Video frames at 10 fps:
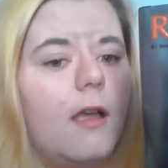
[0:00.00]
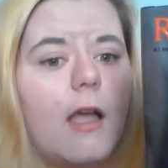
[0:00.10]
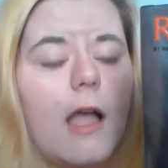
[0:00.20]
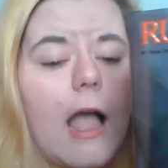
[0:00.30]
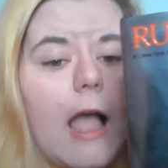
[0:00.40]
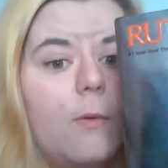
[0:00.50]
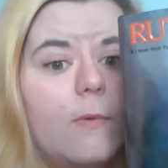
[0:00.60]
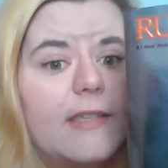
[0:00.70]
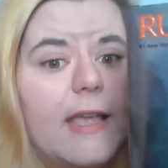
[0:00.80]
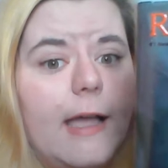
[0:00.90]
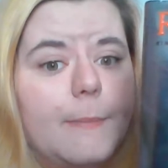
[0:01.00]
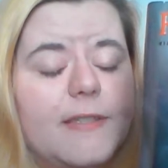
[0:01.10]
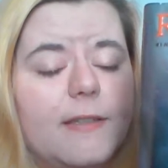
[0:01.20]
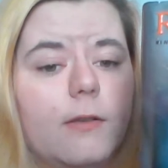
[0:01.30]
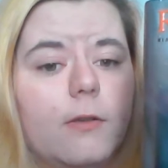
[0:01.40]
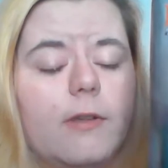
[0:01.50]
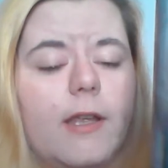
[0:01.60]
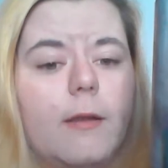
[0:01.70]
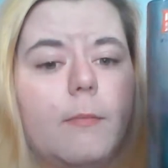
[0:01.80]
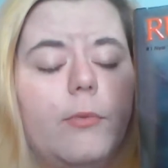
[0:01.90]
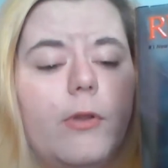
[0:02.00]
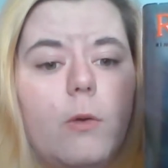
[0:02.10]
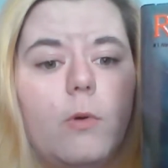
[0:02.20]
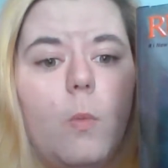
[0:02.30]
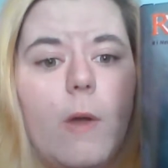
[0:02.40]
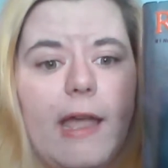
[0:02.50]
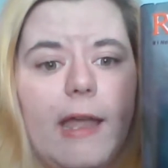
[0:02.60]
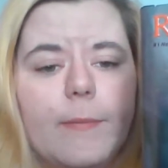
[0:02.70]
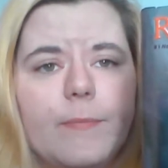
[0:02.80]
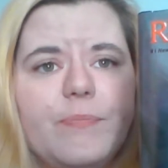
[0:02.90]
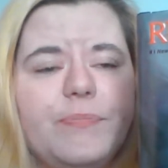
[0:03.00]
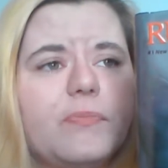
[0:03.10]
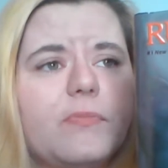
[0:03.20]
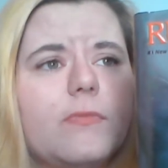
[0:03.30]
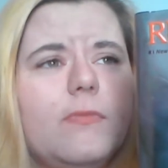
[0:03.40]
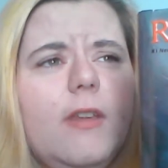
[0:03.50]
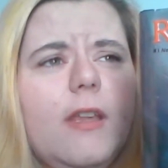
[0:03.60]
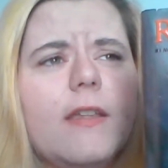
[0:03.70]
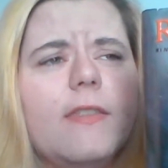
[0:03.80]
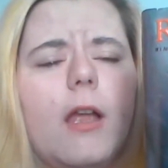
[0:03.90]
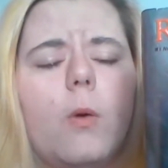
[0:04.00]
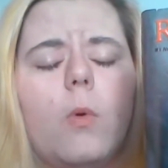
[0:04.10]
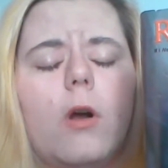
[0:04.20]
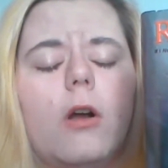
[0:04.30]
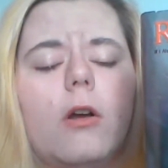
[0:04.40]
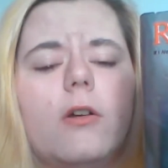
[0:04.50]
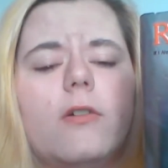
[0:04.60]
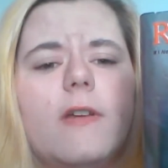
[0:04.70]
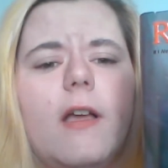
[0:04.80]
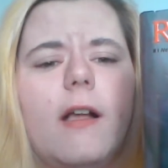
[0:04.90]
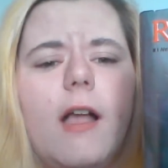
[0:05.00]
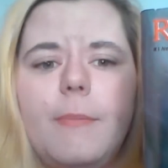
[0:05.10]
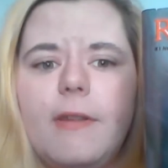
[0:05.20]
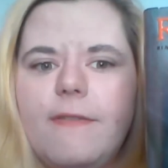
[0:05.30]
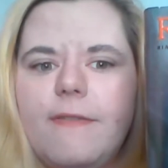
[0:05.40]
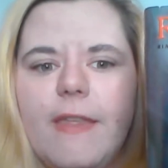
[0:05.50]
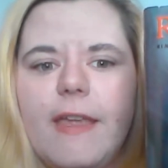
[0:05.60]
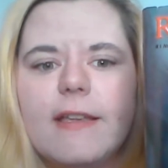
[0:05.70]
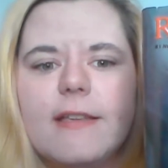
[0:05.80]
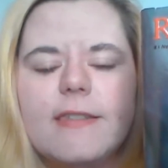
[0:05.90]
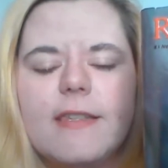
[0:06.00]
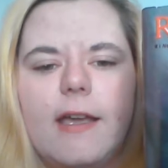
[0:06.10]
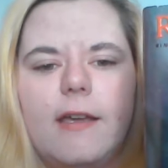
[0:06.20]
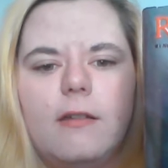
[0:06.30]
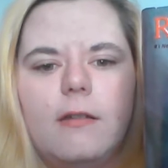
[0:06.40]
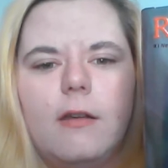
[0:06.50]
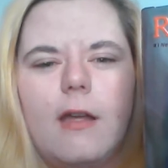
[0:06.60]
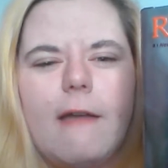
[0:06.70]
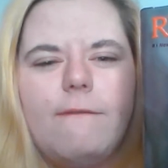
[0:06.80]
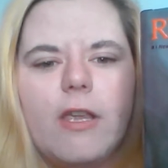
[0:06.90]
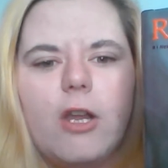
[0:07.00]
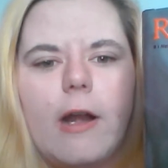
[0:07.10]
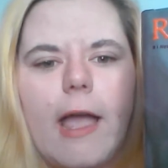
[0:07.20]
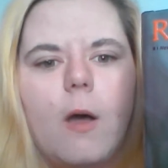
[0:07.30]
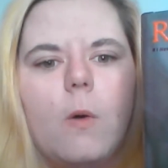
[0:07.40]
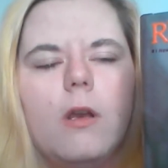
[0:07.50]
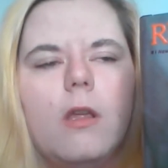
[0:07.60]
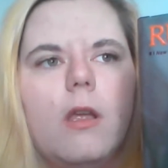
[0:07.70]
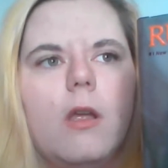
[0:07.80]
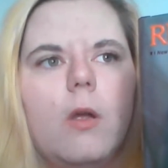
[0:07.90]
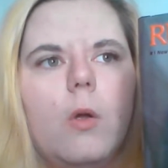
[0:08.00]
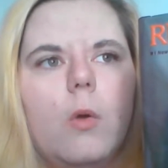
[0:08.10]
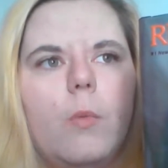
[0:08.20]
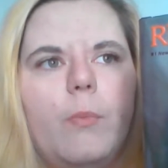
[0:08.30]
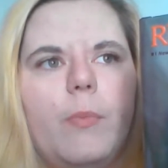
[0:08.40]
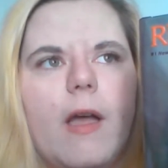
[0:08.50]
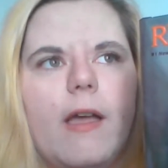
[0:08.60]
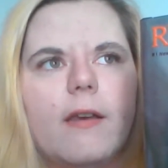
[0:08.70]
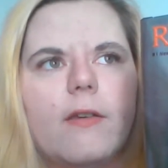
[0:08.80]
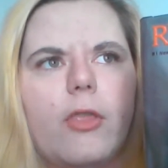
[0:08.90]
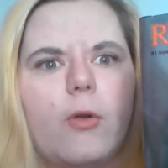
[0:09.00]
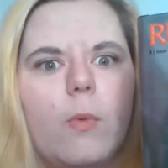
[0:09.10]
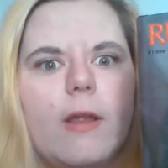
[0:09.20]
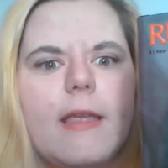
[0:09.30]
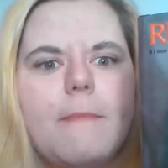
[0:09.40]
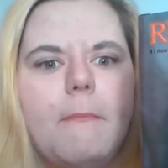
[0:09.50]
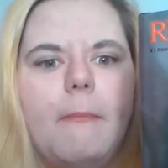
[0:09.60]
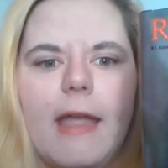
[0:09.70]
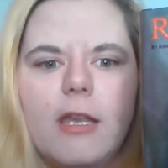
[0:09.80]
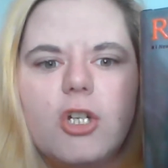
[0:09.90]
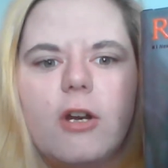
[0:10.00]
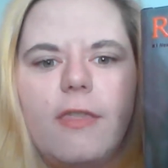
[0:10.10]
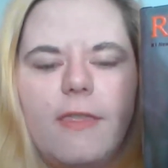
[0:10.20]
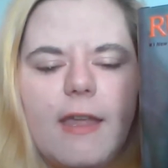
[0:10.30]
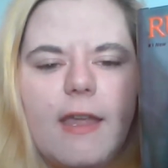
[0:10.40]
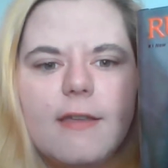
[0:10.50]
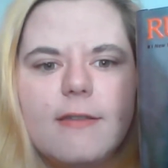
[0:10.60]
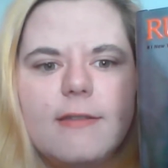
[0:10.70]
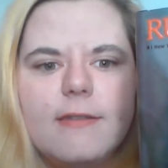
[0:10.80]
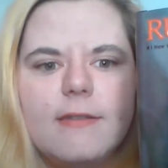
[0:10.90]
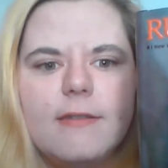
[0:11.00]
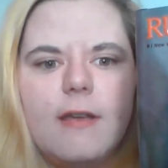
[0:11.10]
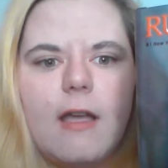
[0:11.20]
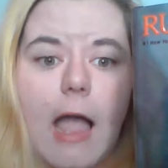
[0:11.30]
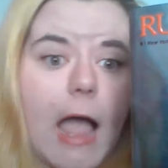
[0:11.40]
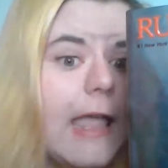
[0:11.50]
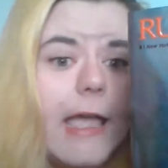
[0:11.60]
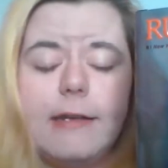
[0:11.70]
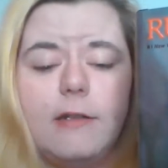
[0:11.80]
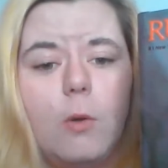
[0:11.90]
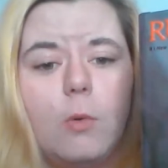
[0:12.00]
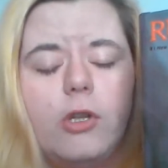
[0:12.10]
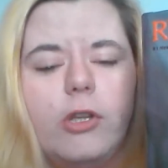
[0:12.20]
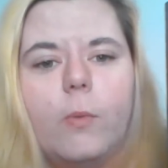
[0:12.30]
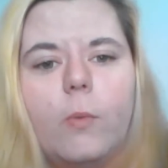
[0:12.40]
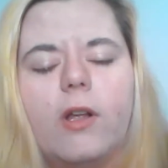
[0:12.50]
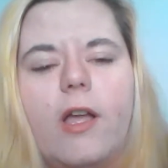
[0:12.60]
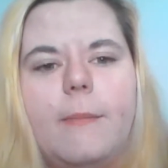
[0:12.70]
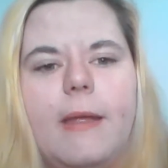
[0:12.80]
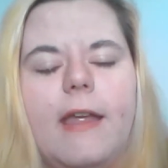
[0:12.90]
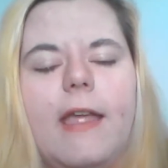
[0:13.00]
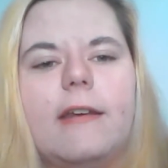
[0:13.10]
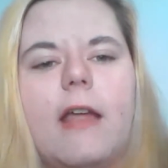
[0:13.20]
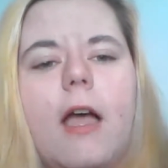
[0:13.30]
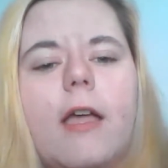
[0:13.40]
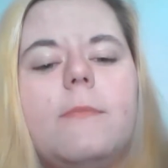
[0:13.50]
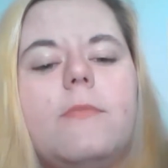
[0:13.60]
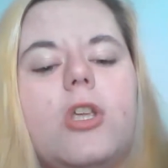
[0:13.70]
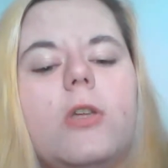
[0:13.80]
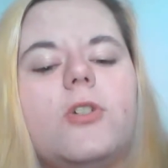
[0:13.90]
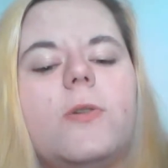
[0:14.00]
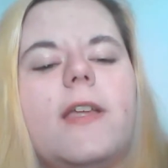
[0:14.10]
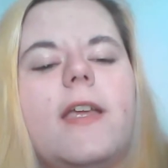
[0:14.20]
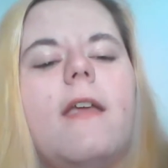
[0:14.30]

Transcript: I was absolutely blown away. There were a couple of things that I figured out, but the really major things I had no clue were coming, and I am usually